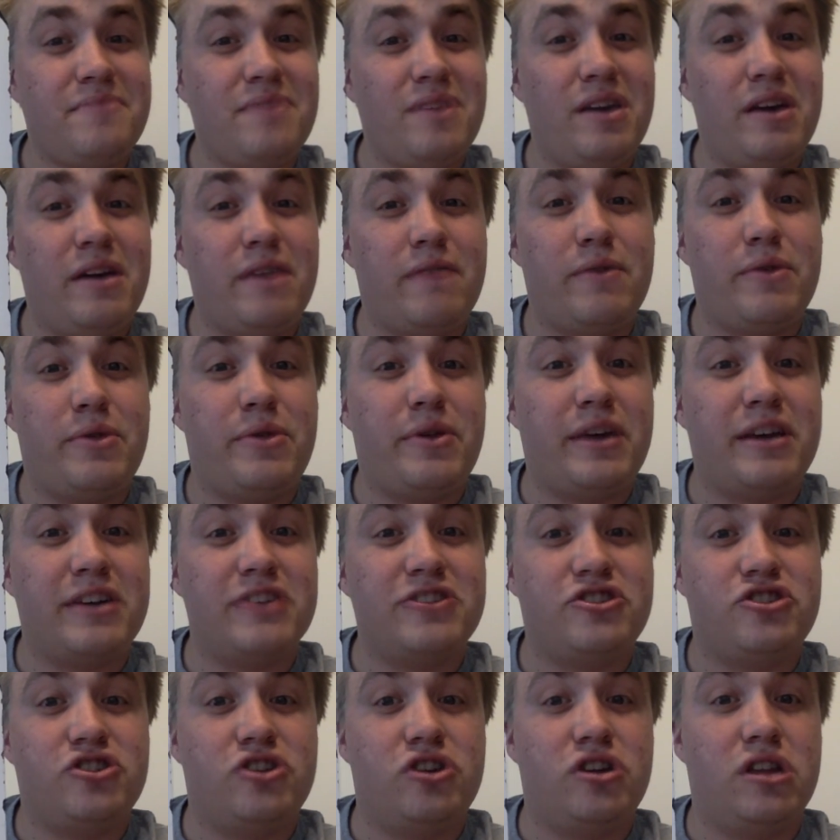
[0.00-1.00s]
everything
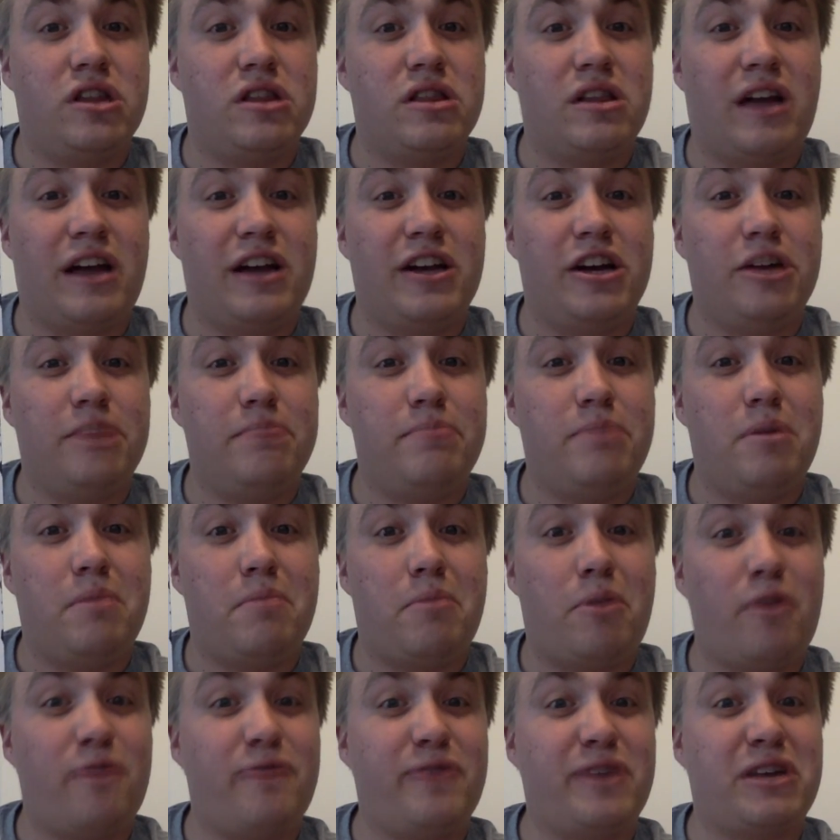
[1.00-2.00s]
should line up
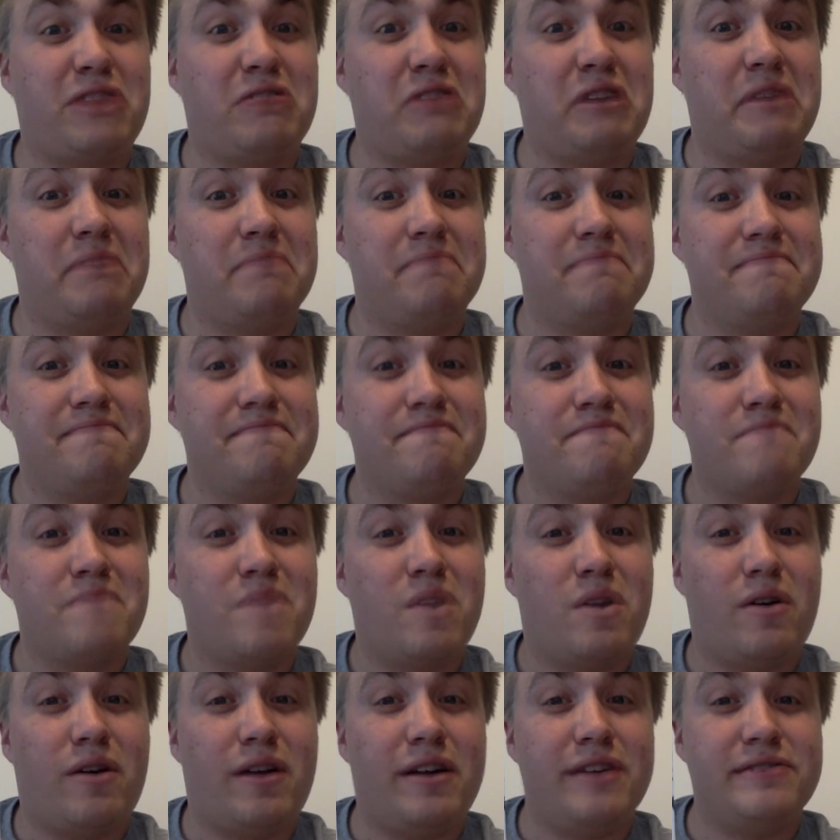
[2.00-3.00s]
perfectly.
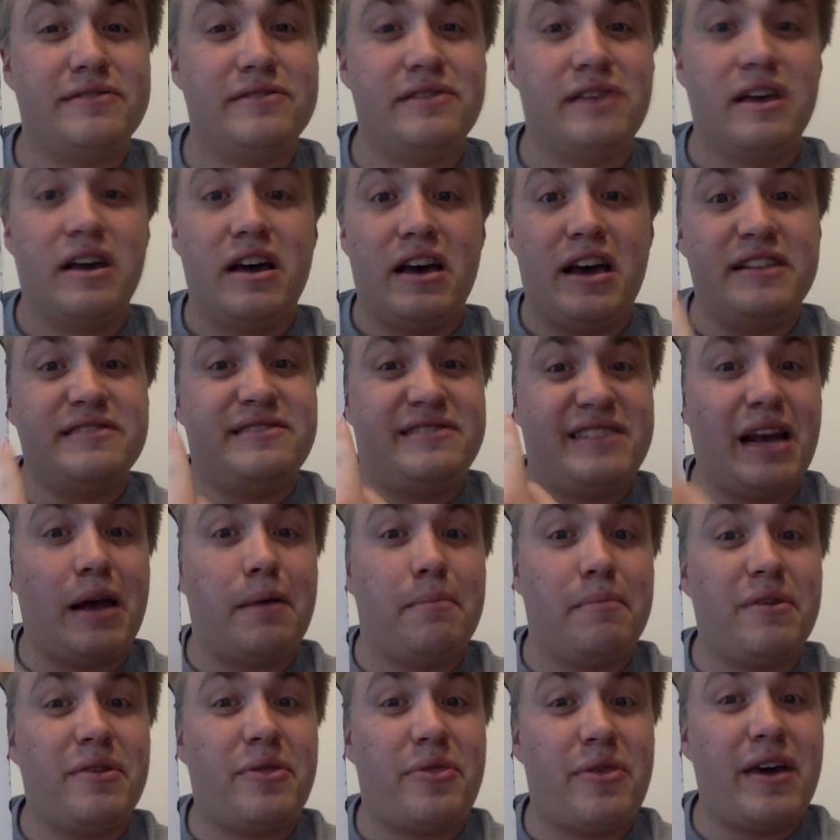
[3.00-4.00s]
All right, and
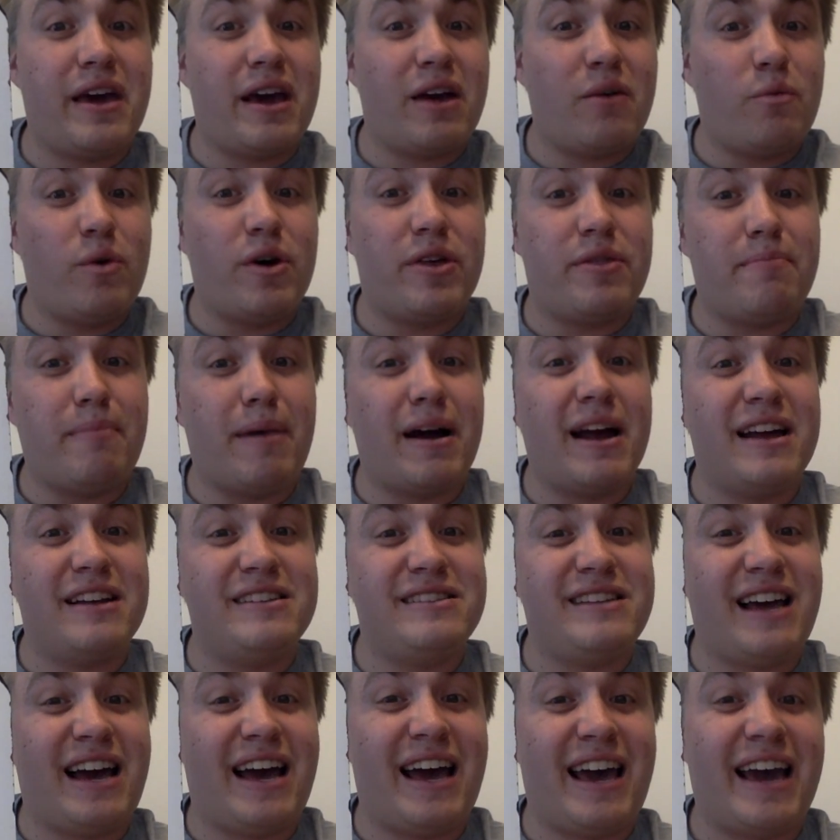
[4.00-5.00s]
same thing with my
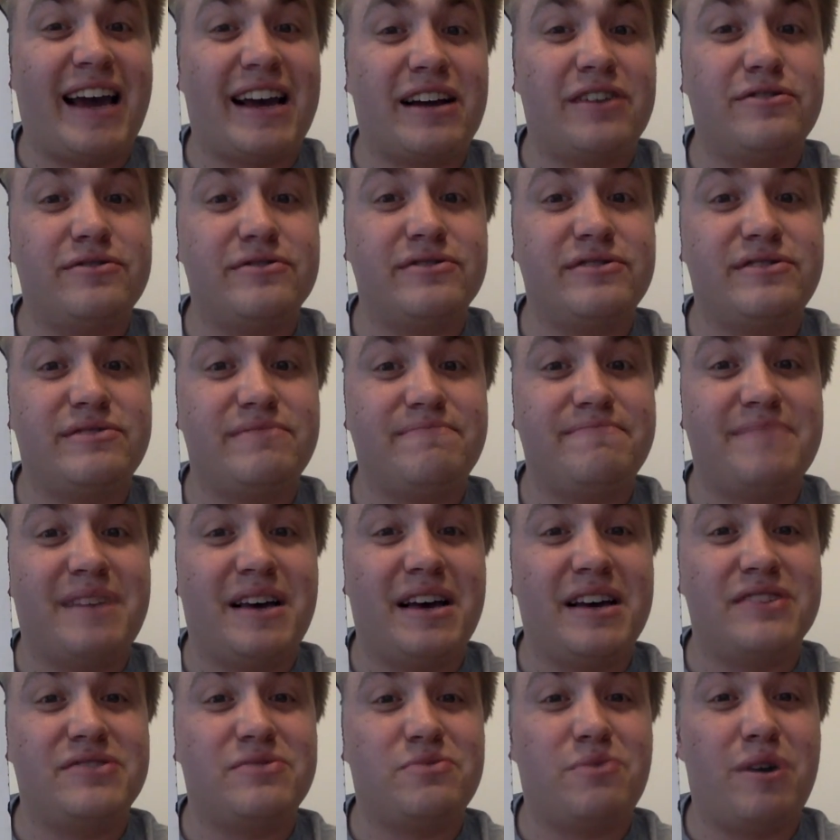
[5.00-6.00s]
diagonals
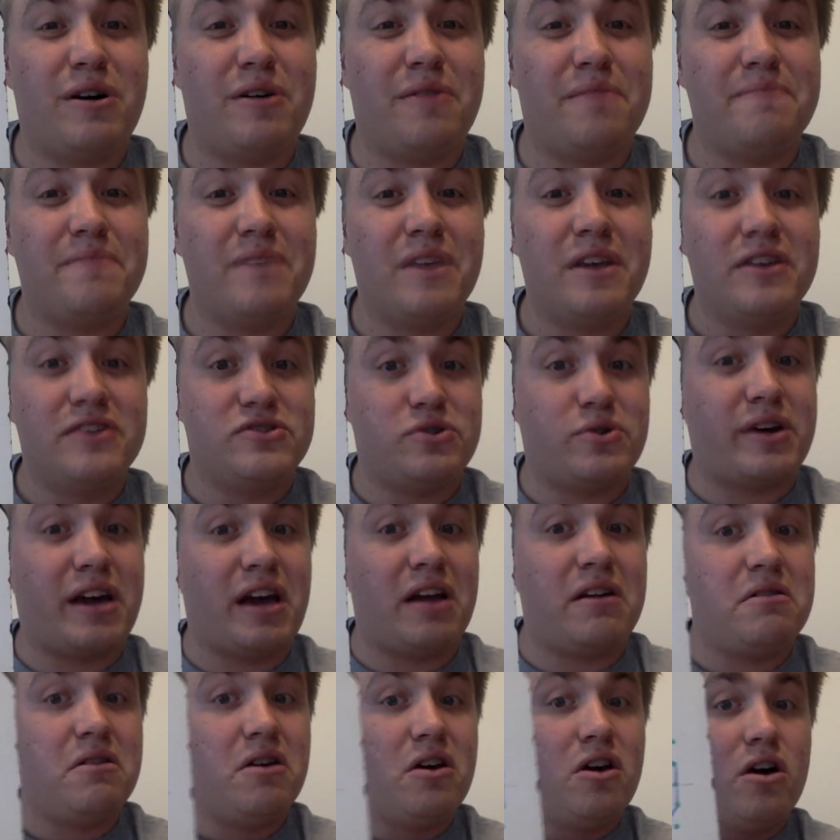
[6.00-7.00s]
as well. So
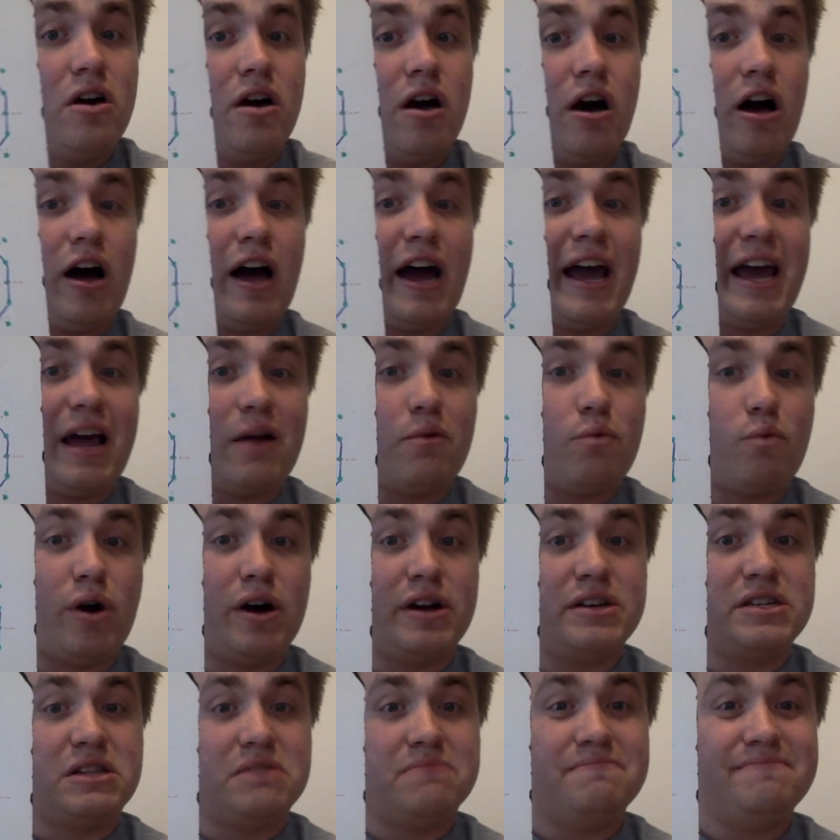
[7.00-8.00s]
again, I had
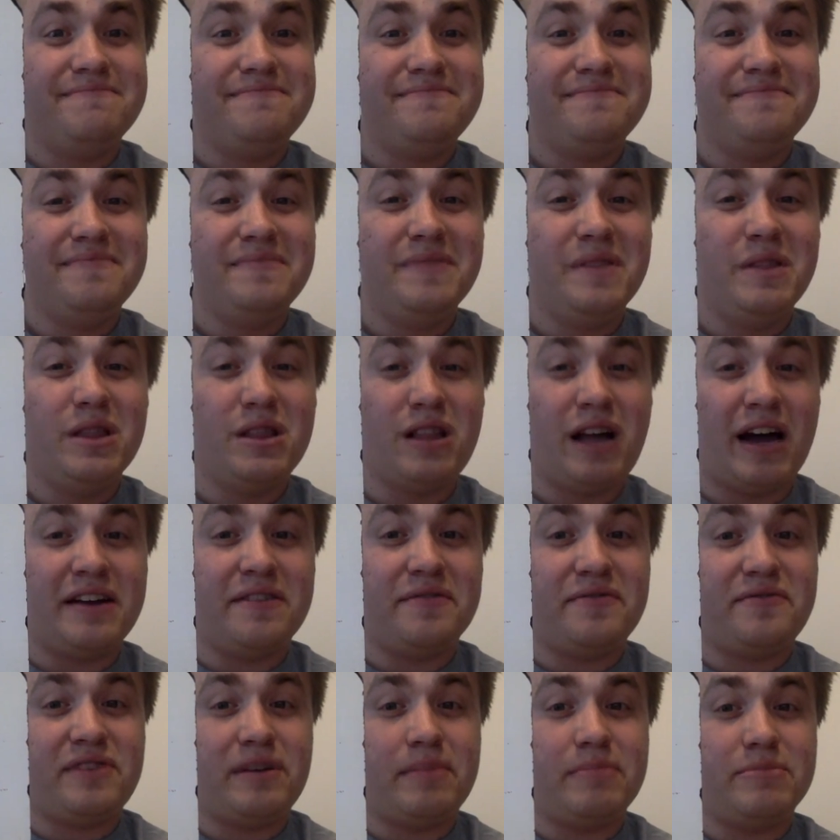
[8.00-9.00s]
one line
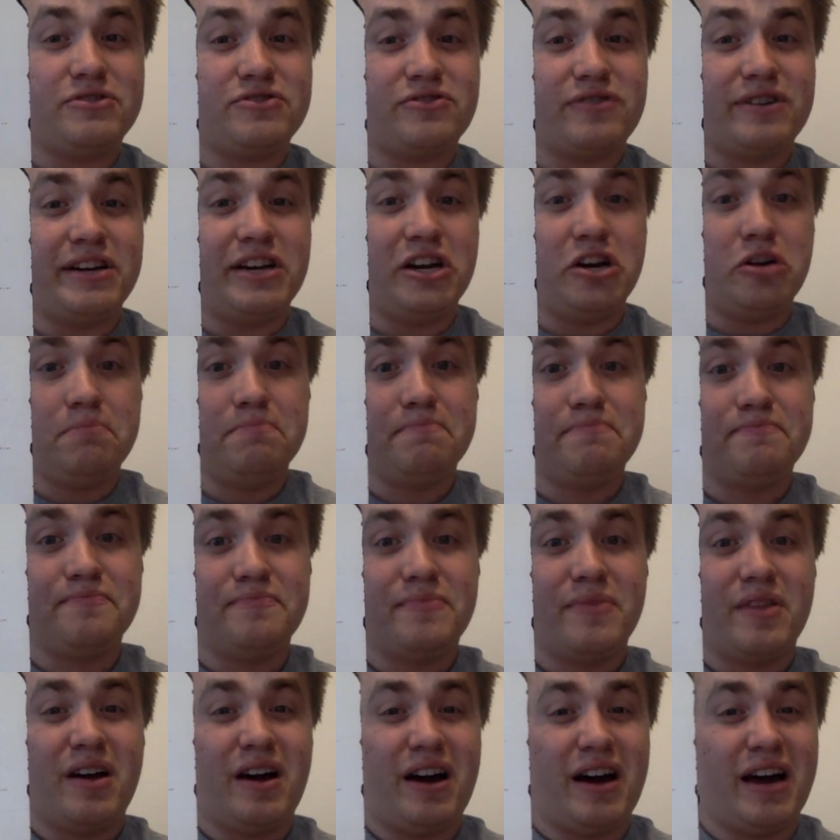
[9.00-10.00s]
of symmetry here.
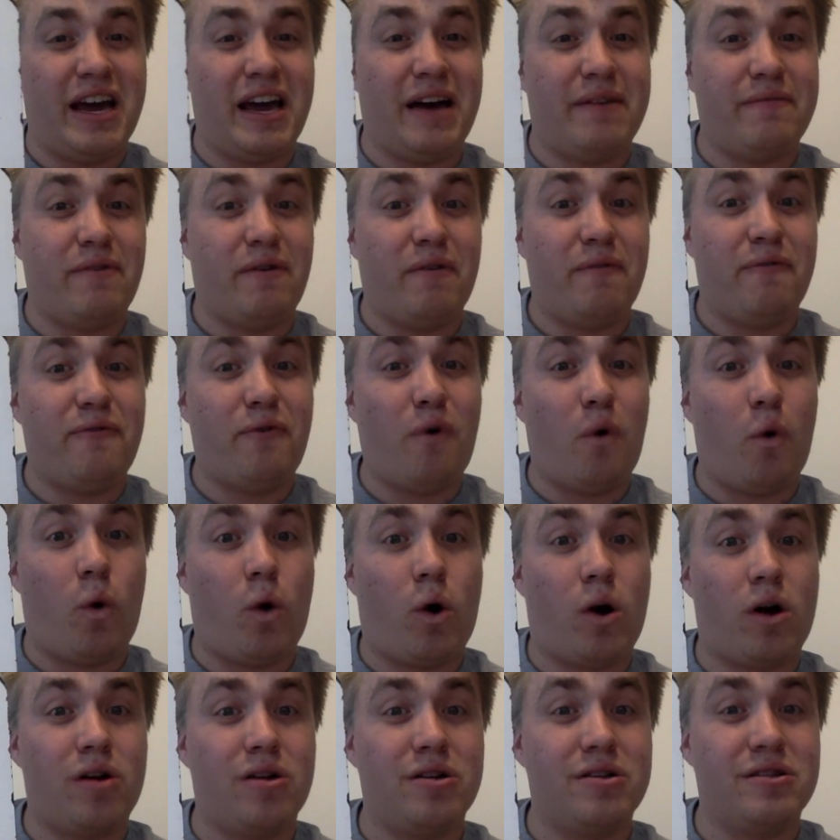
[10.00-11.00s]
I have
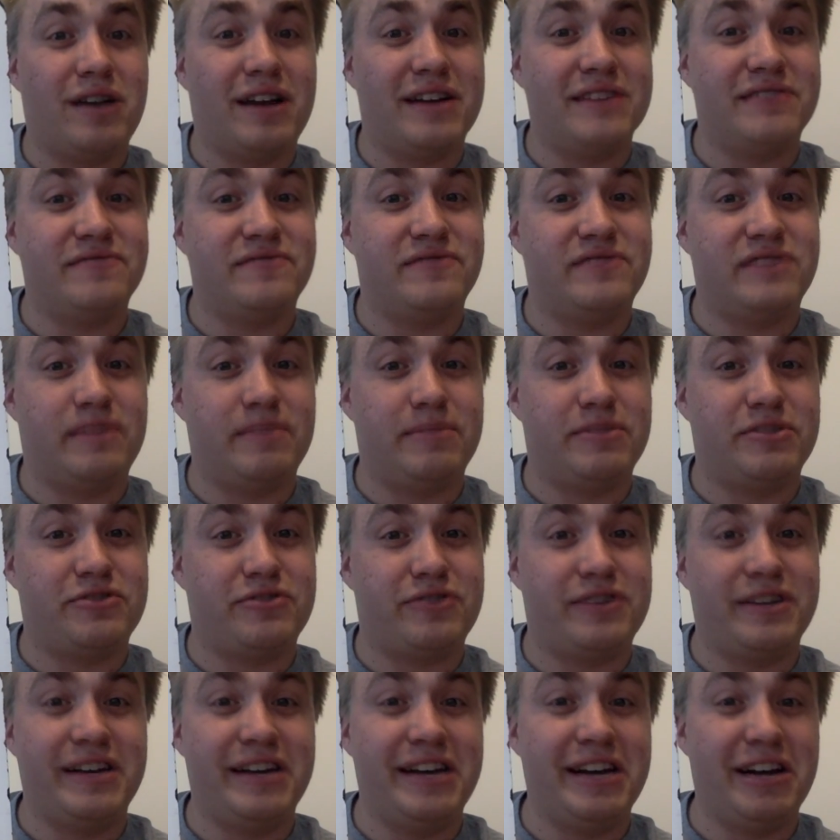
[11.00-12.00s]
four lines of
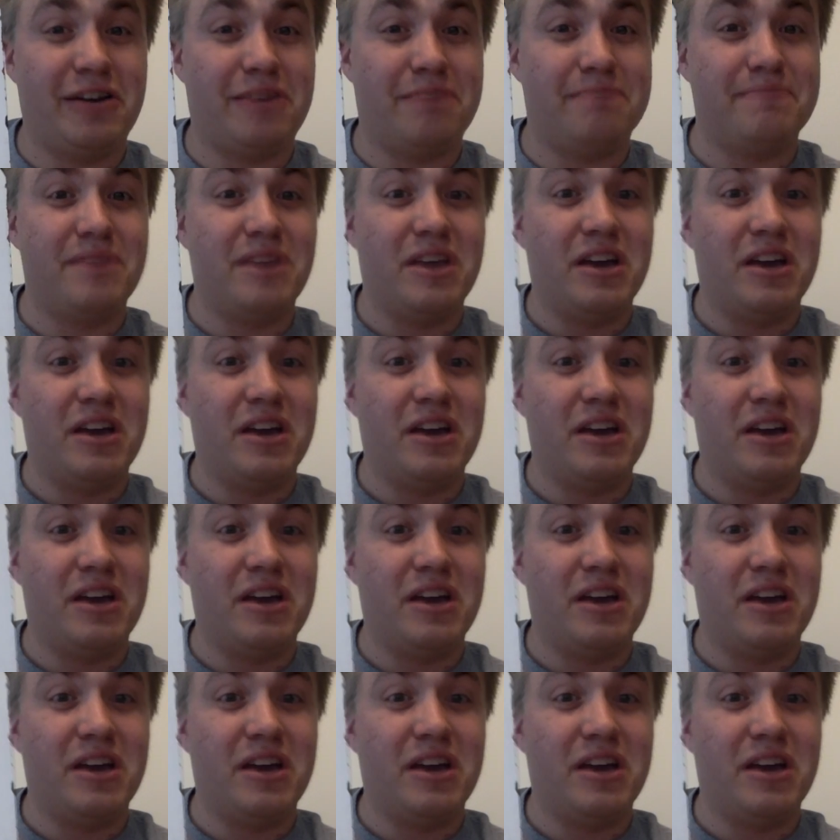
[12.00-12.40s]
symmetry here.